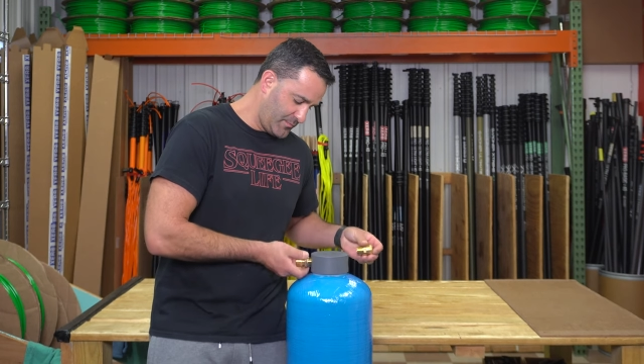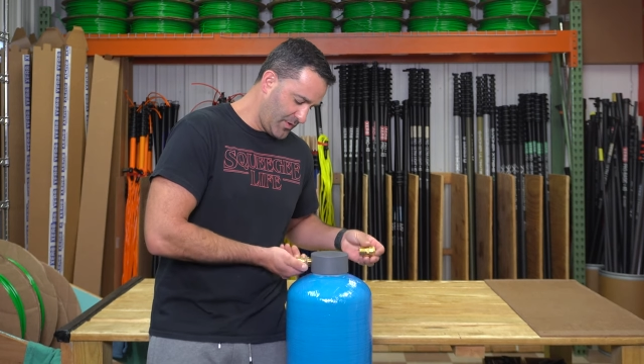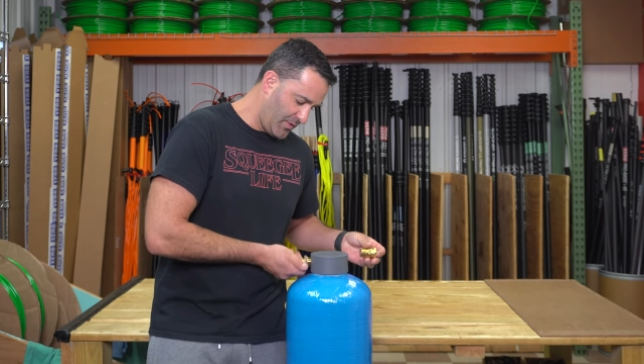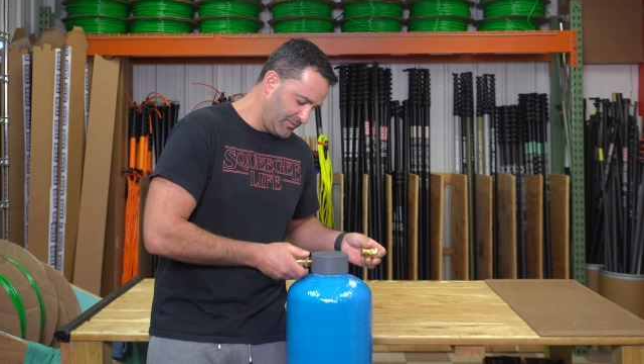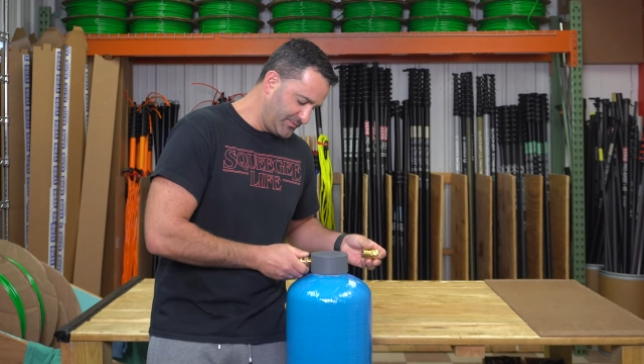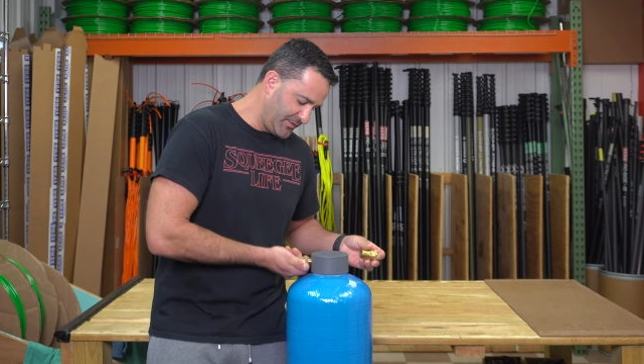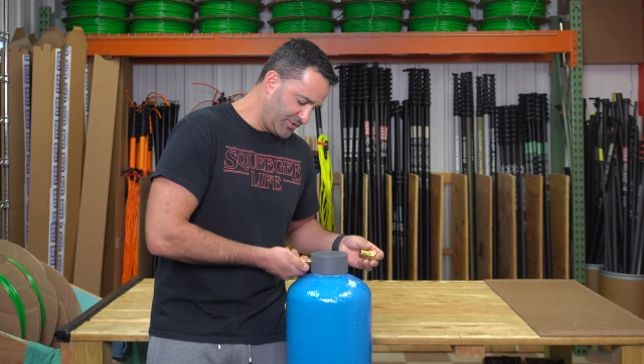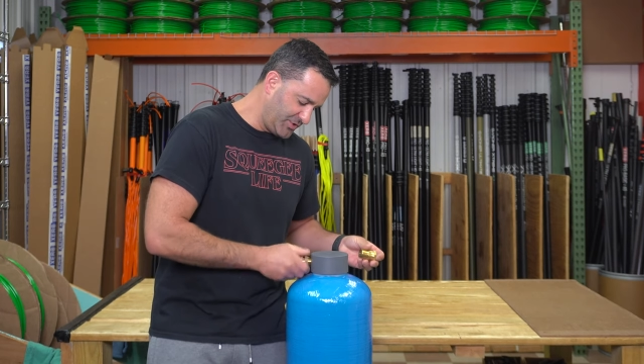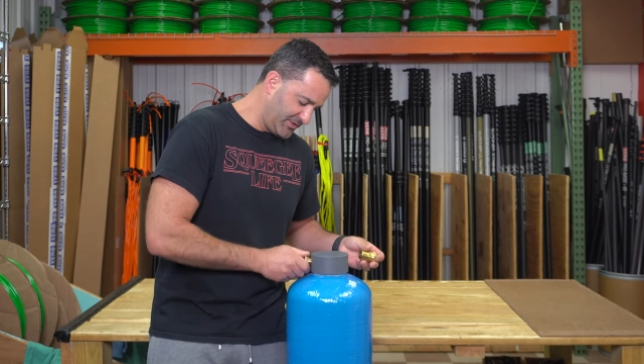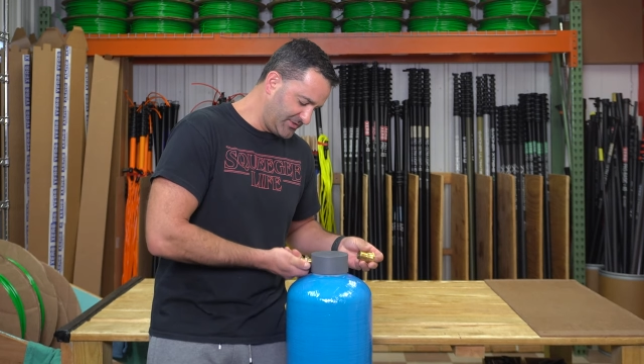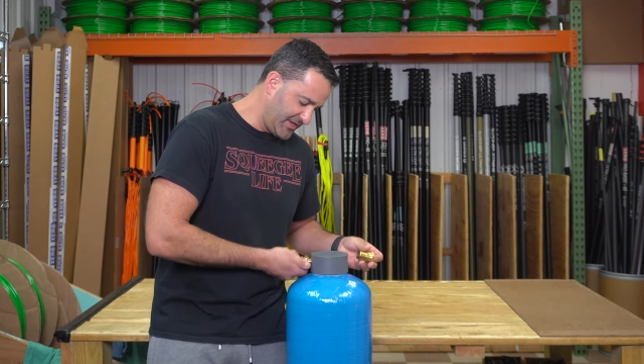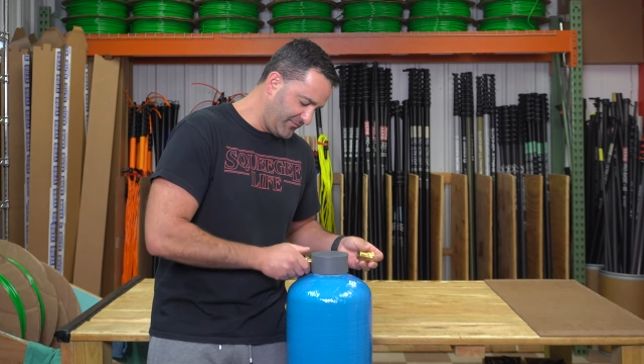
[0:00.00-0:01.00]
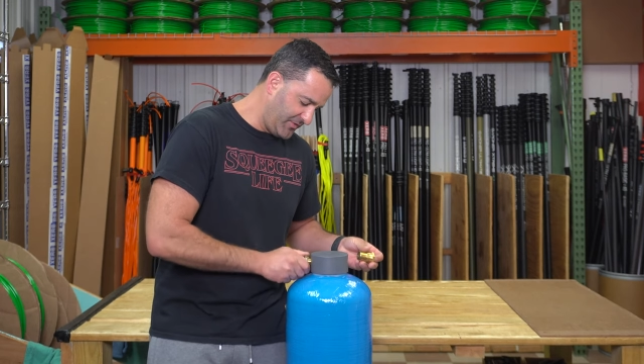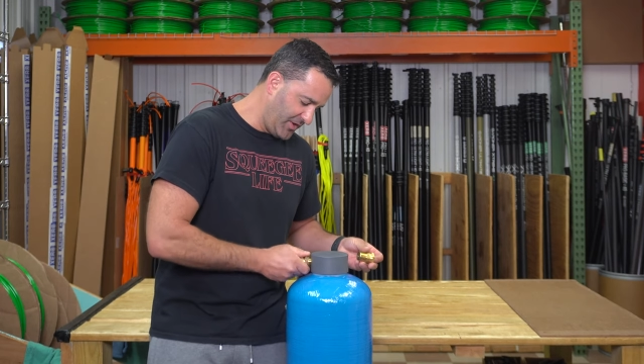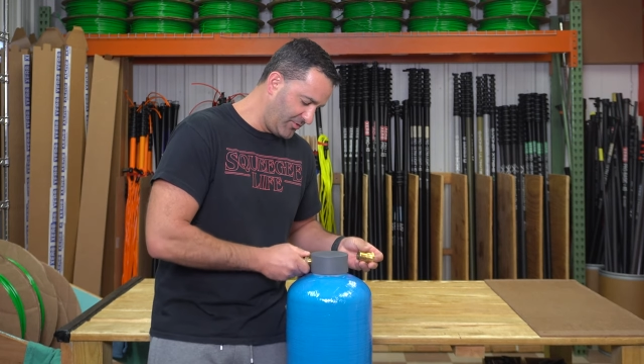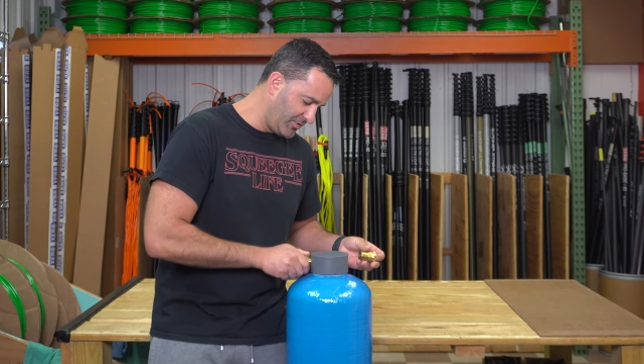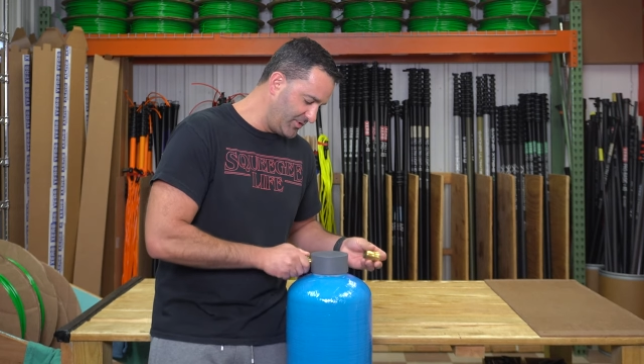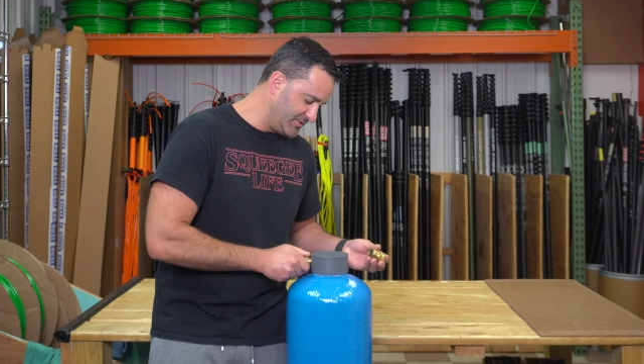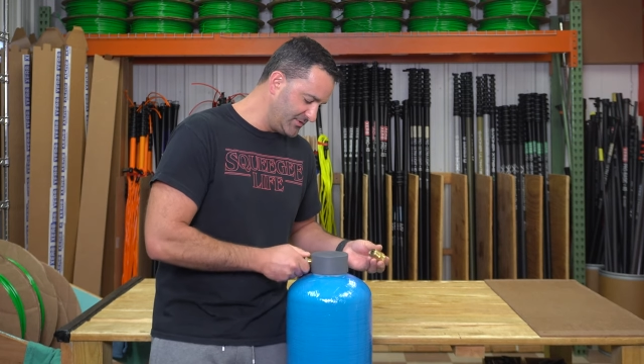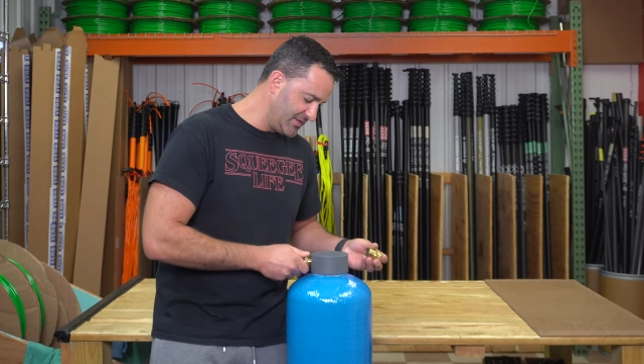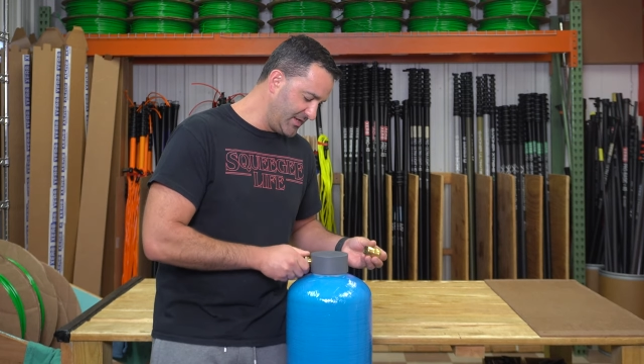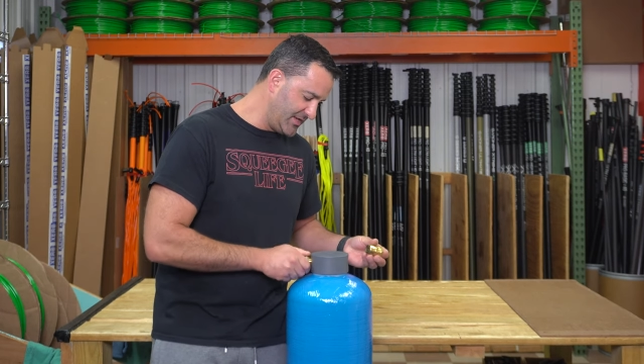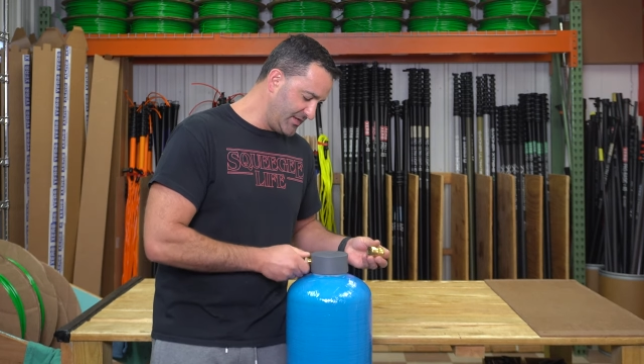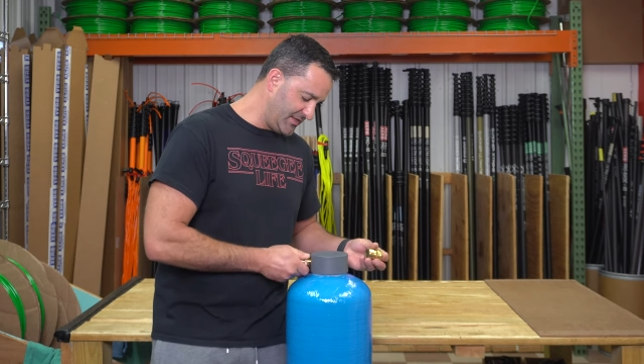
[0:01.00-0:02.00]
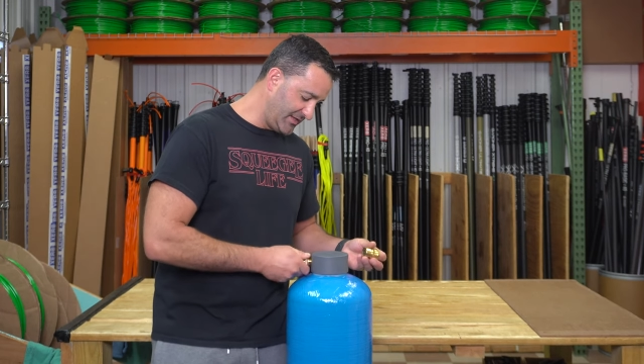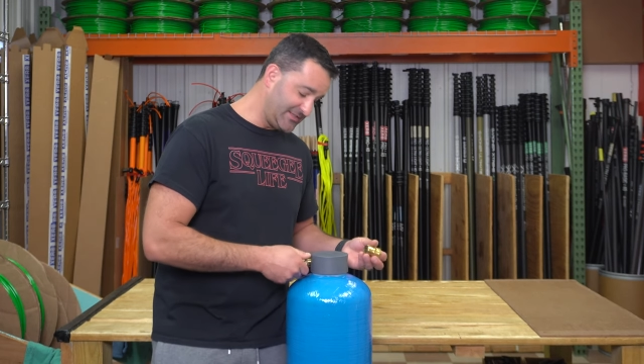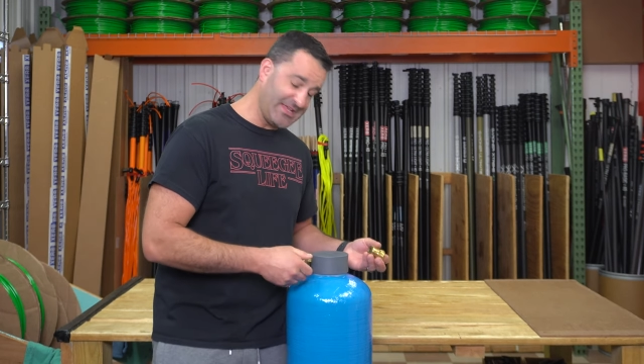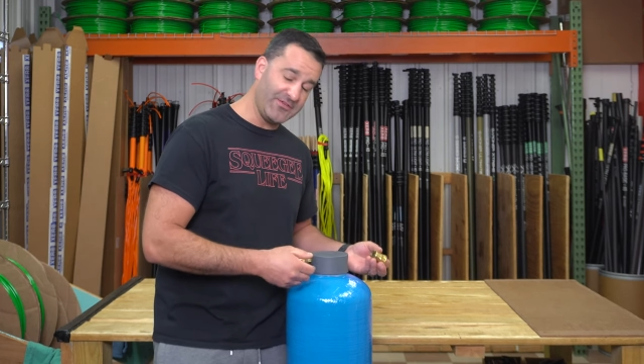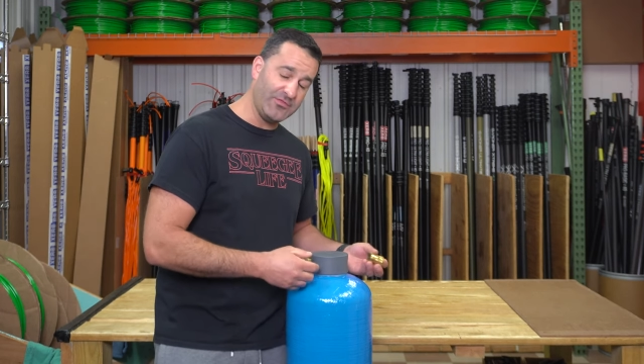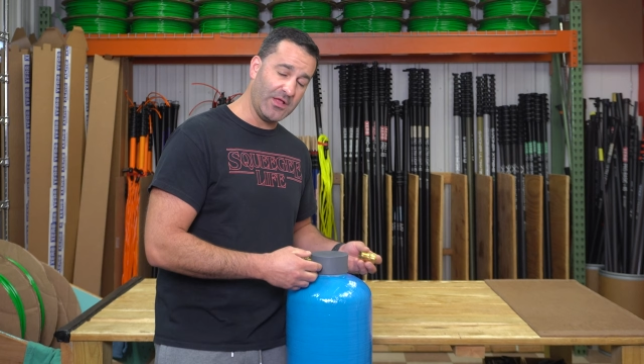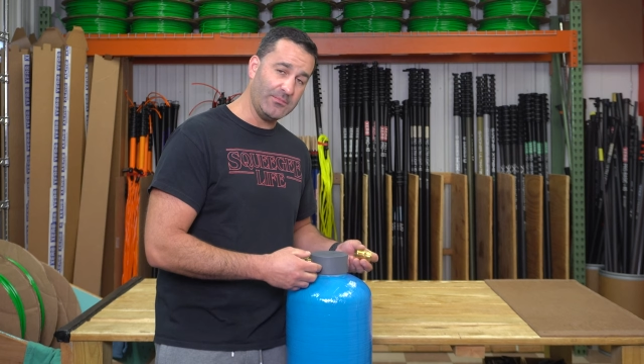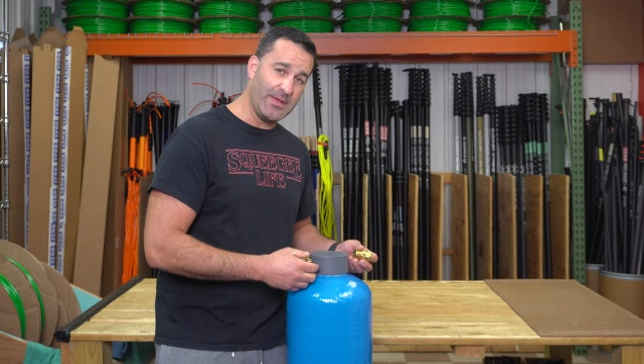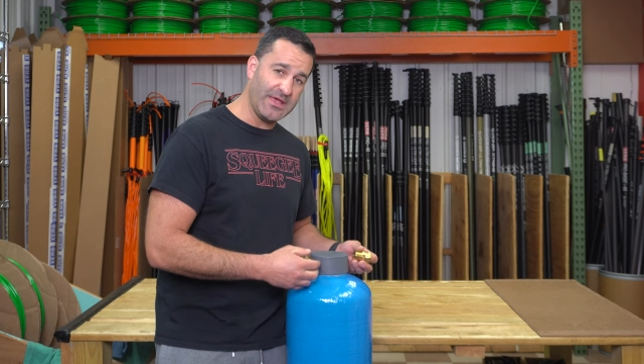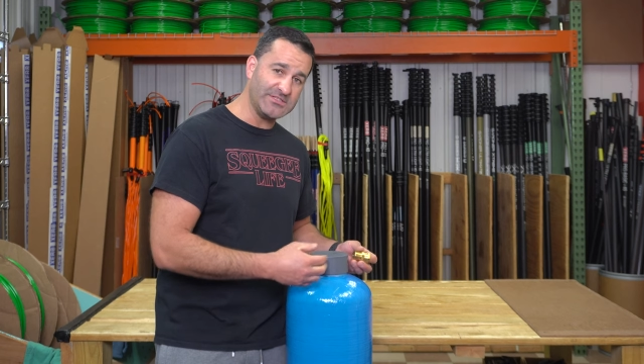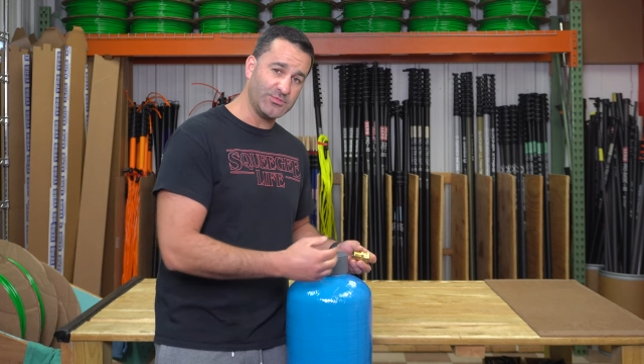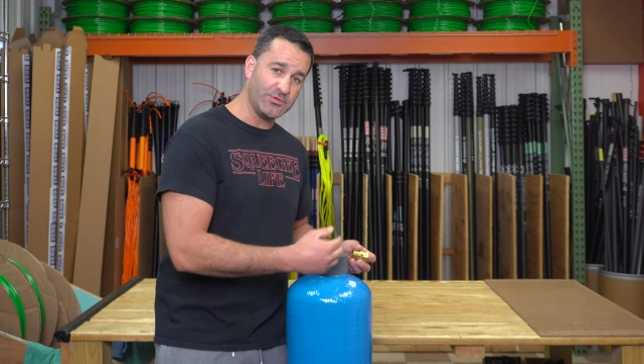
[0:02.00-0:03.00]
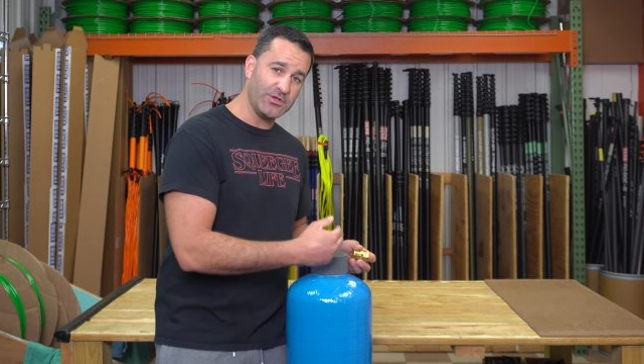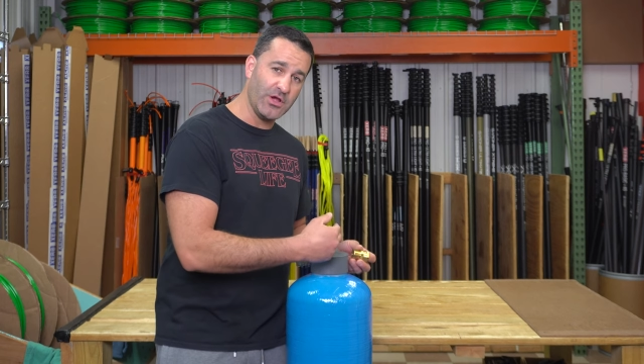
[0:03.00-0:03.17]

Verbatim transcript: Always make sure you Teflon or use a Teflon paste when you